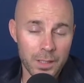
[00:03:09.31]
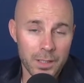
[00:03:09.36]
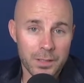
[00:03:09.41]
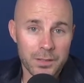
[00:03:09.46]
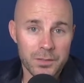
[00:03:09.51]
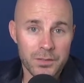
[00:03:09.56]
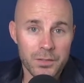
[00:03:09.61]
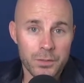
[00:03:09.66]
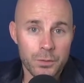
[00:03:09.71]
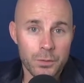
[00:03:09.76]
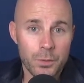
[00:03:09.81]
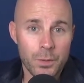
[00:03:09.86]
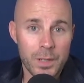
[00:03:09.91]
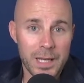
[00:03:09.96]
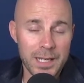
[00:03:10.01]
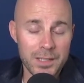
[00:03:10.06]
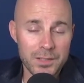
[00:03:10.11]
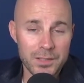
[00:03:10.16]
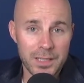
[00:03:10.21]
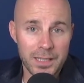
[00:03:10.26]
to
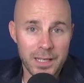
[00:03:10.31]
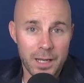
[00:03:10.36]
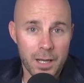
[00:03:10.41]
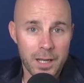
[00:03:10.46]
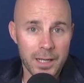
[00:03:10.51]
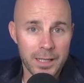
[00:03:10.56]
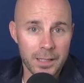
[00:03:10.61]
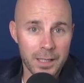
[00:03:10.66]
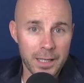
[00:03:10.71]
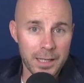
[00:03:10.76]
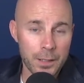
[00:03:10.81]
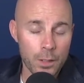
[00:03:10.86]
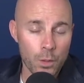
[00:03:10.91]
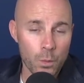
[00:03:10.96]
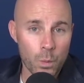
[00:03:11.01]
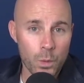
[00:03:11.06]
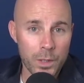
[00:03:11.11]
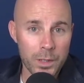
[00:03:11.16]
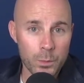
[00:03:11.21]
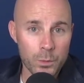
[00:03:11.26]
actually highlight
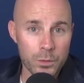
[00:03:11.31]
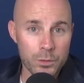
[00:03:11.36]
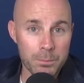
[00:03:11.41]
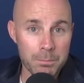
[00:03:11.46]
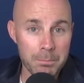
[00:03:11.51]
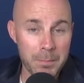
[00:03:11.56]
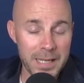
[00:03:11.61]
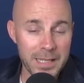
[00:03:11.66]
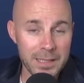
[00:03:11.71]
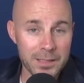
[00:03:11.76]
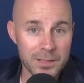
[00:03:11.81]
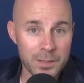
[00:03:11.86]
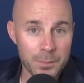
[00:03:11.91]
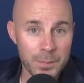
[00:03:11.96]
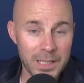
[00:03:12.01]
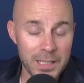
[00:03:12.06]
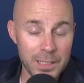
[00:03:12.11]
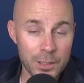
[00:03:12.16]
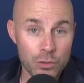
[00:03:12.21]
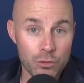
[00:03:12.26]
what it would mean to
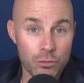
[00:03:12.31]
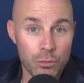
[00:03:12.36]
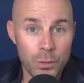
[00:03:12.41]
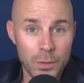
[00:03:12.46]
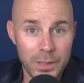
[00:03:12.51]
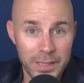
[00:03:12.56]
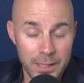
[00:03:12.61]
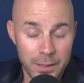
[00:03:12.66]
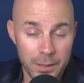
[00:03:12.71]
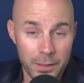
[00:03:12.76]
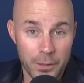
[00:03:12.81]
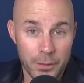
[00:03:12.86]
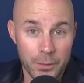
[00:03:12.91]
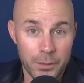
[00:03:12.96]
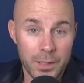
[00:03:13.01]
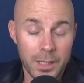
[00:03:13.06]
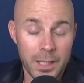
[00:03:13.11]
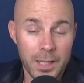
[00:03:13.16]
be truly alone